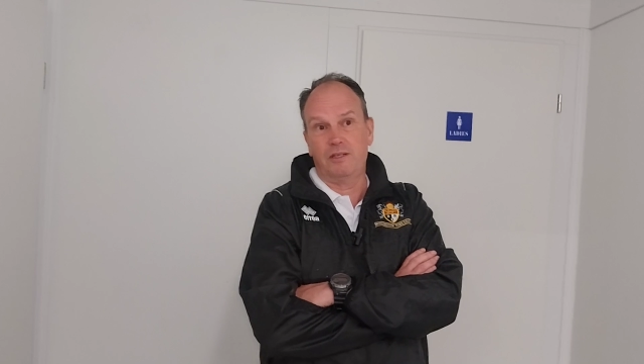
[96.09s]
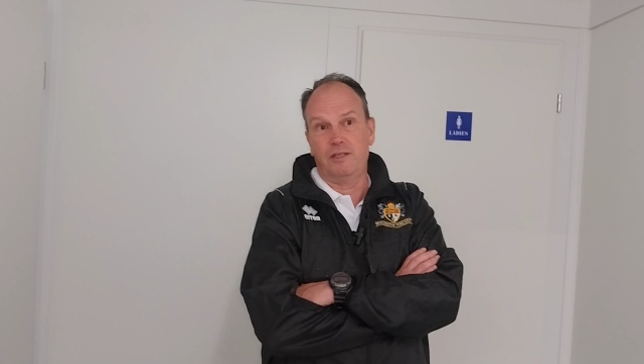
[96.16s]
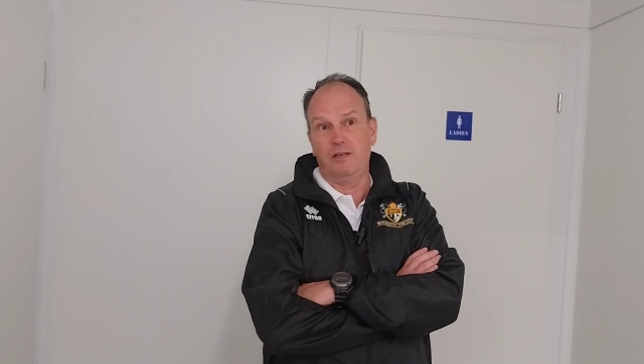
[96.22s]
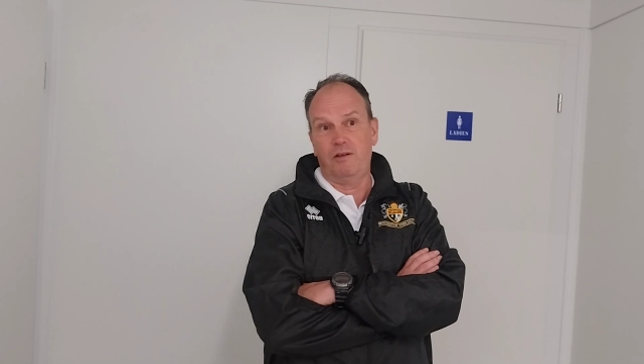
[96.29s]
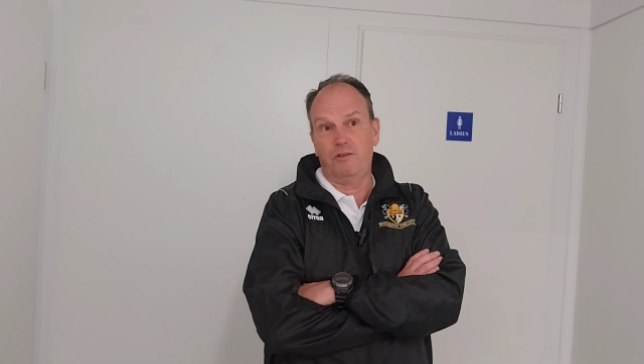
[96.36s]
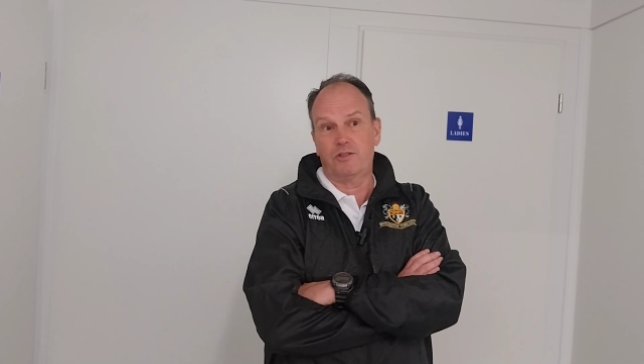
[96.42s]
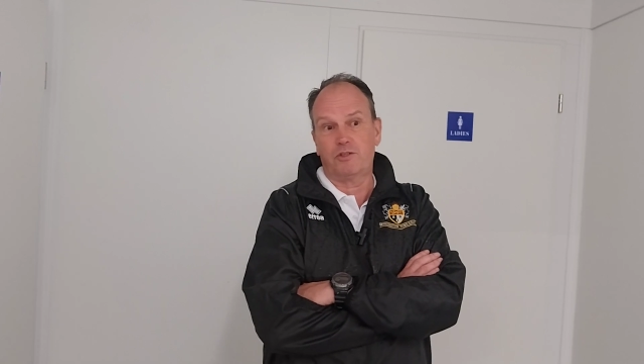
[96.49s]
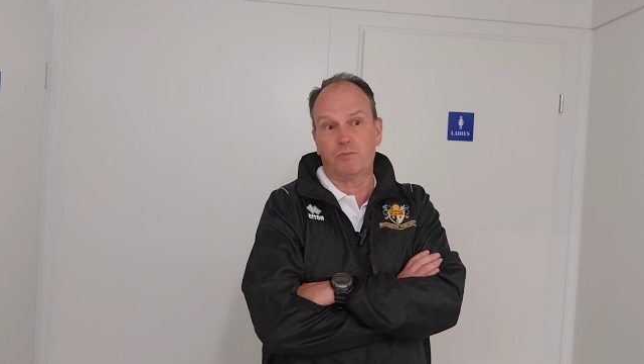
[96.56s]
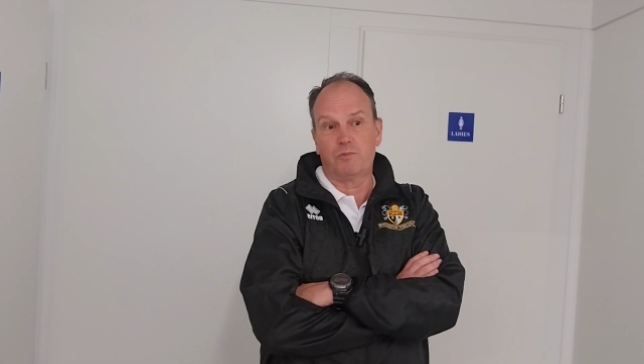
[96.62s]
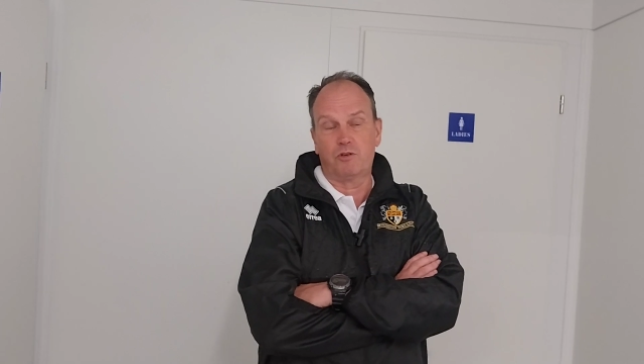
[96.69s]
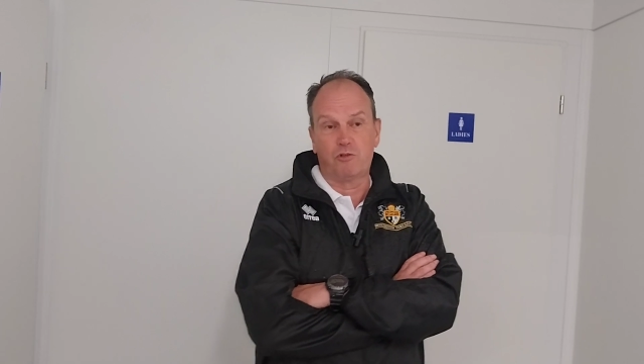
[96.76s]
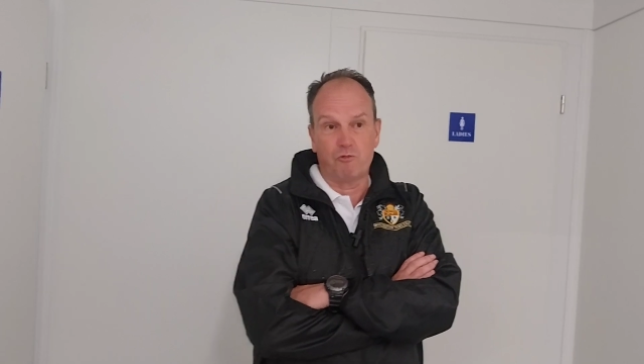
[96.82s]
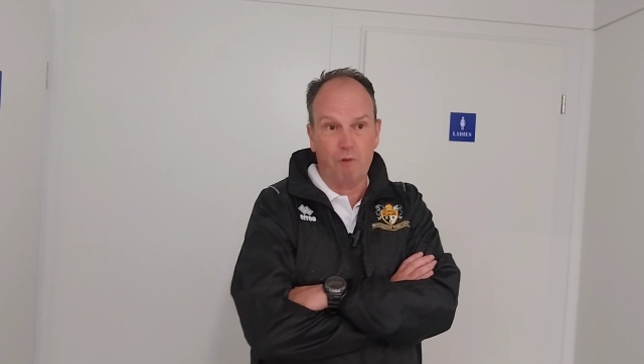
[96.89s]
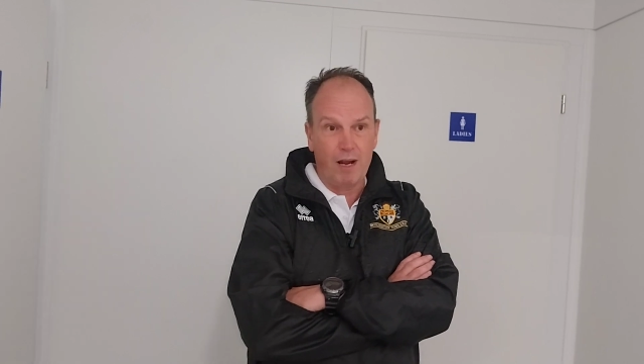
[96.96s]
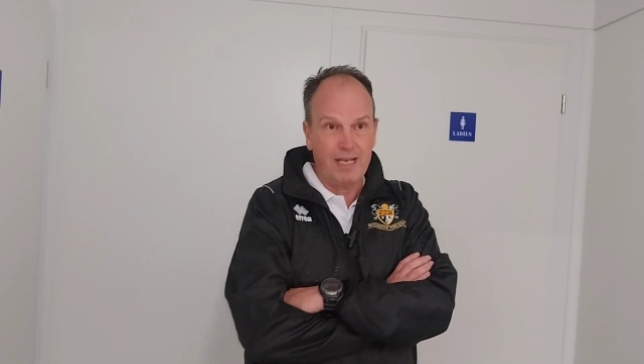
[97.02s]
there's some
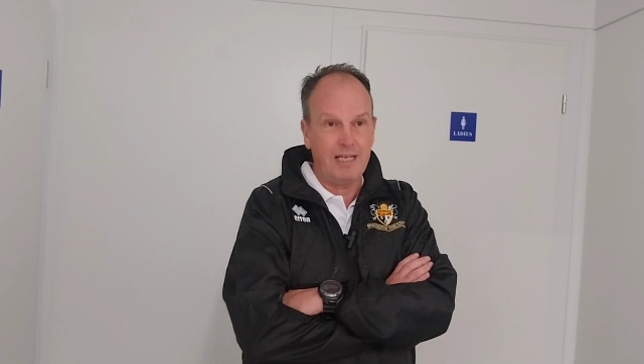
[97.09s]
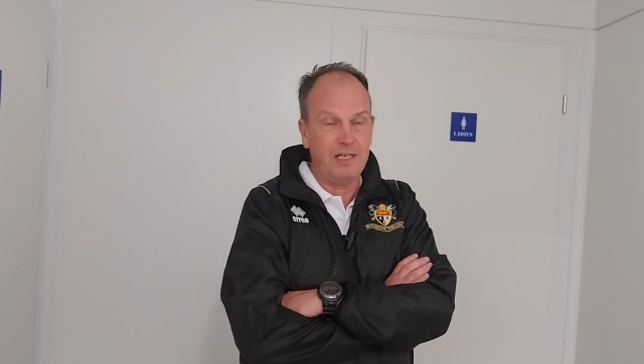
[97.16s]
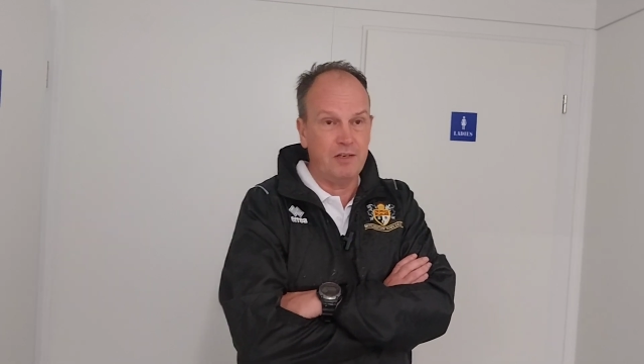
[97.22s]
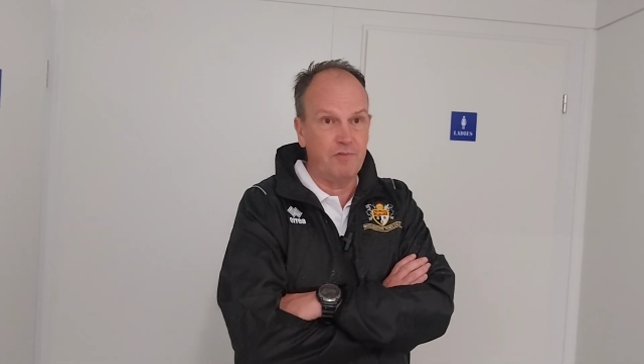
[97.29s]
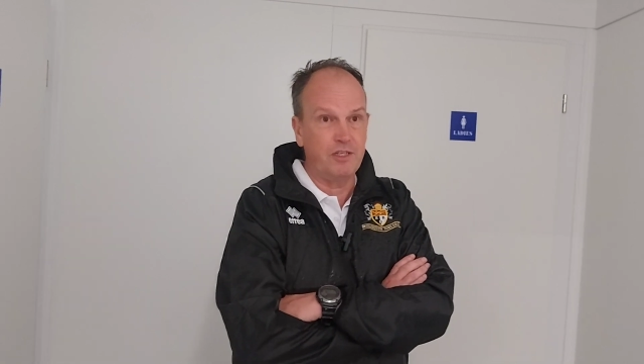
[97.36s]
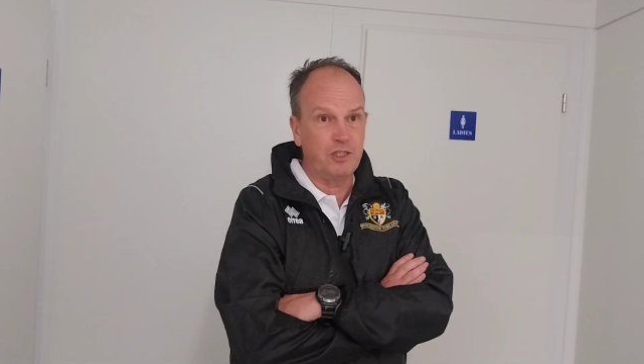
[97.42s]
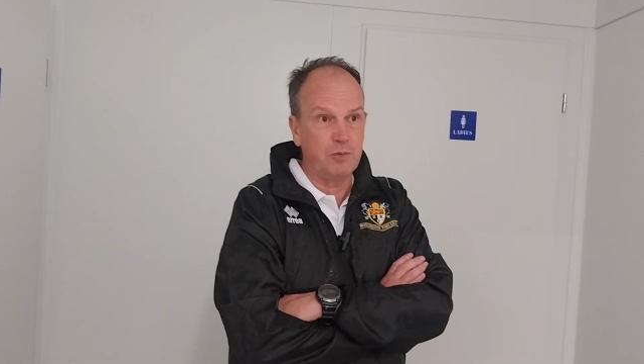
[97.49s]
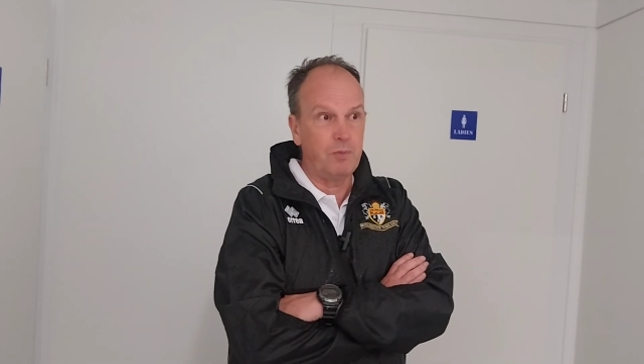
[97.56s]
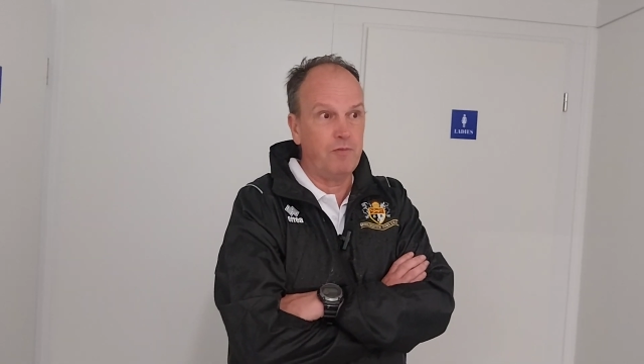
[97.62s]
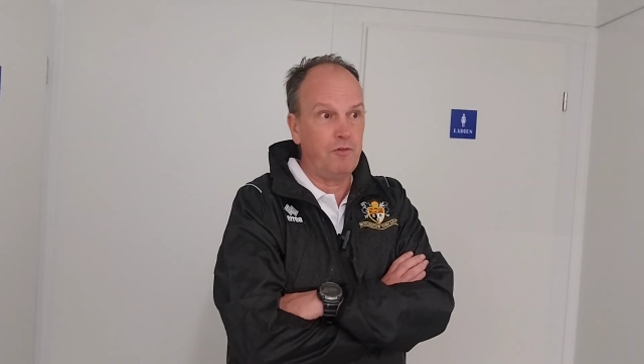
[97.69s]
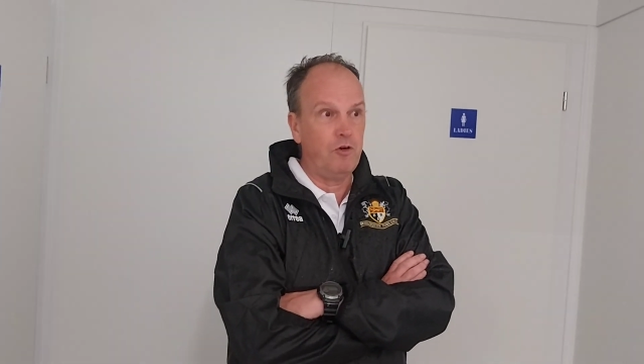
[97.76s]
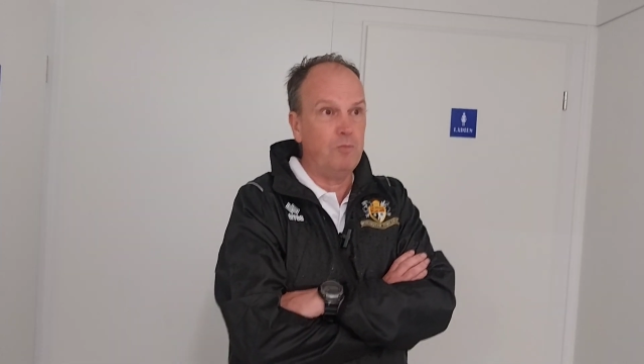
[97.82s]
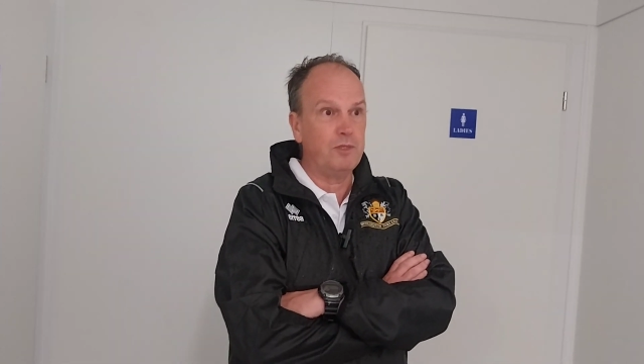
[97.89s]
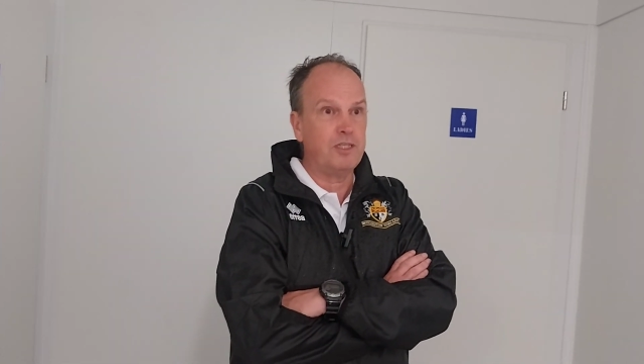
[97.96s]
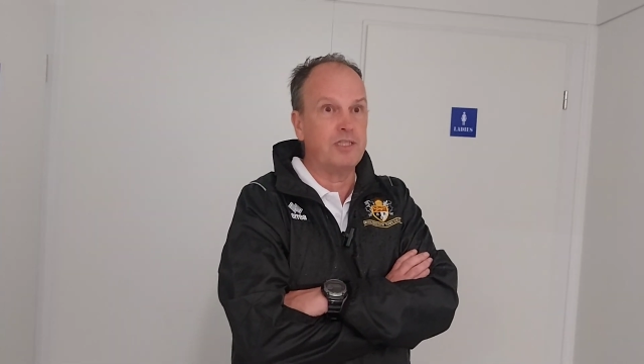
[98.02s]
great individual
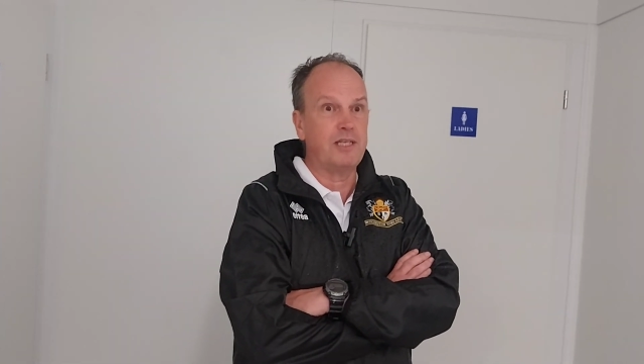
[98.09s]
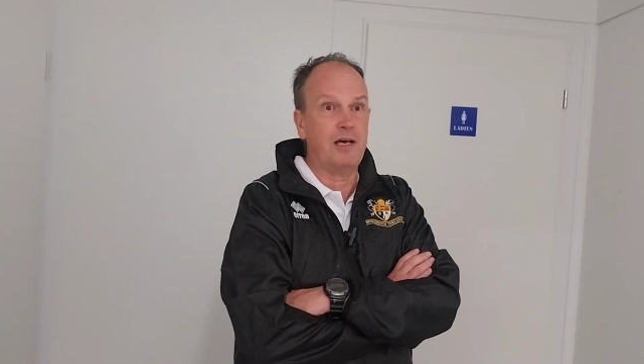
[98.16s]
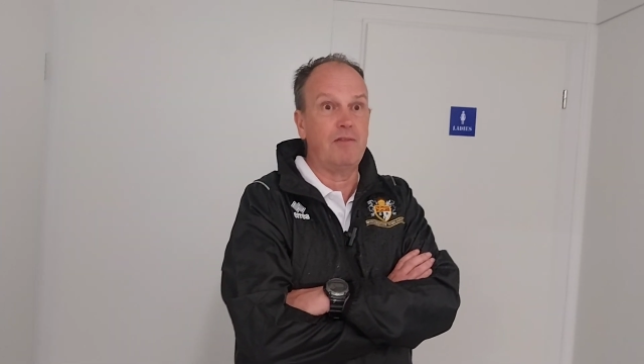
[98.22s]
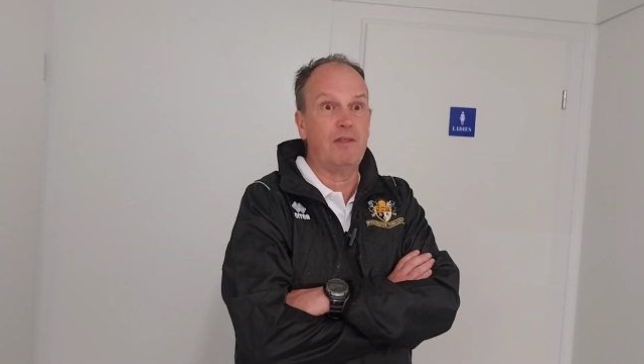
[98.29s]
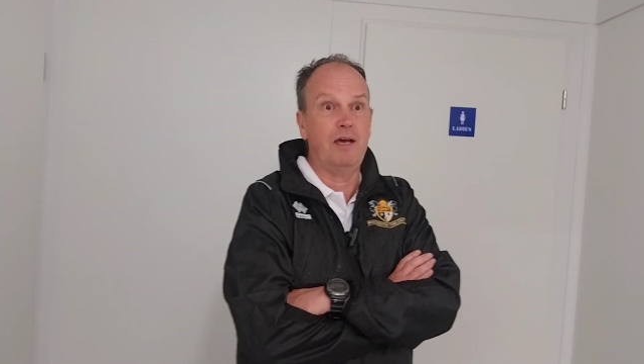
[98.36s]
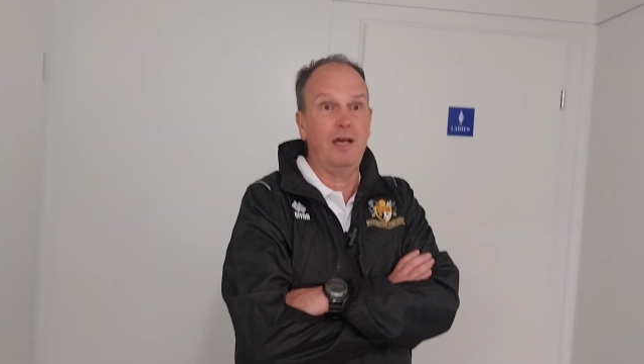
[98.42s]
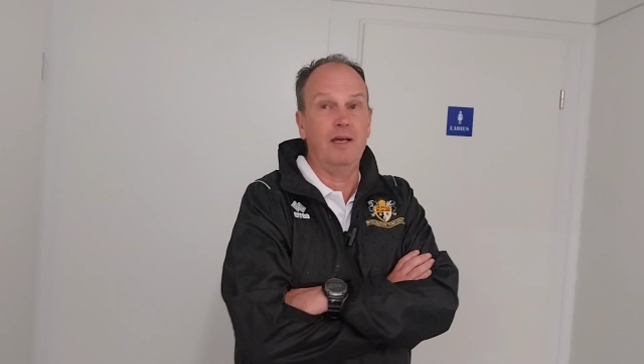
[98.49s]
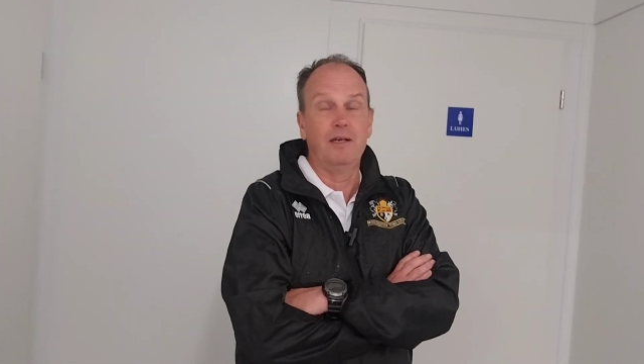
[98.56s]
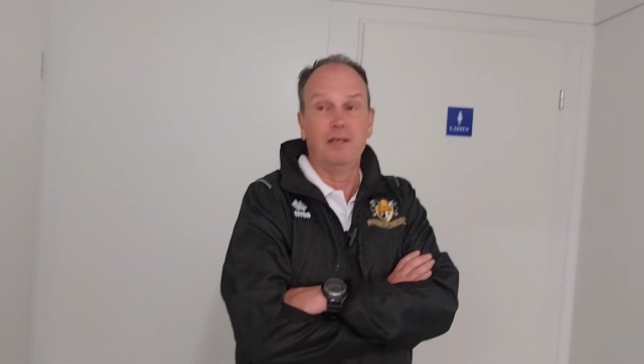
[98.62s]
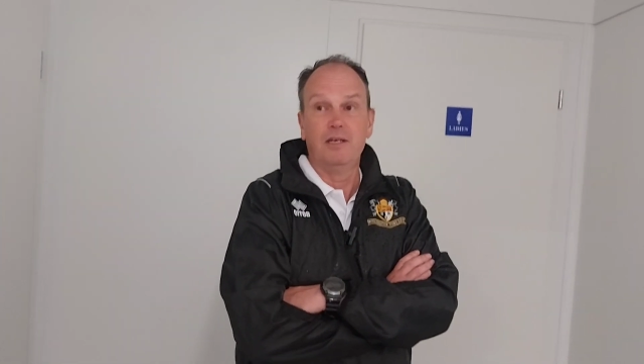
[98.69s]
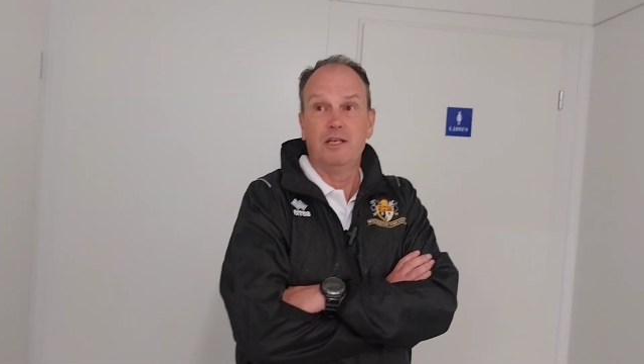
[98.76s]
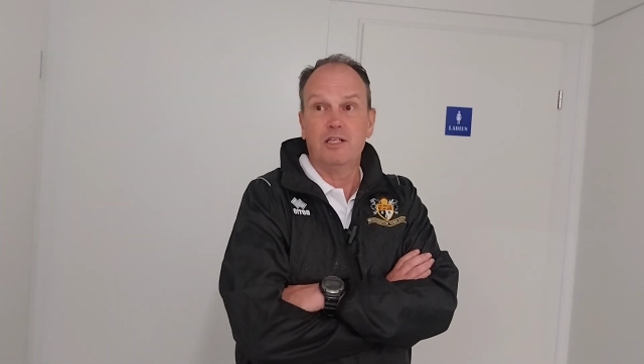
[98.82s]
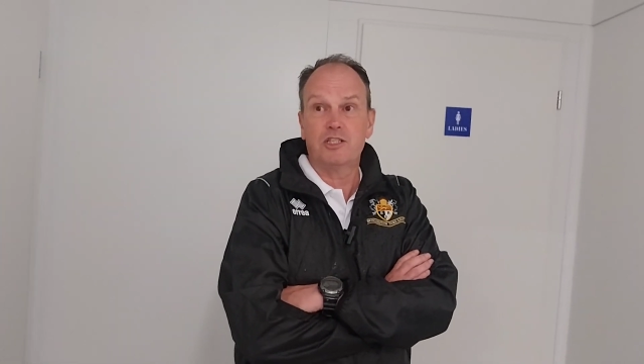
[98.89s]
performances out there,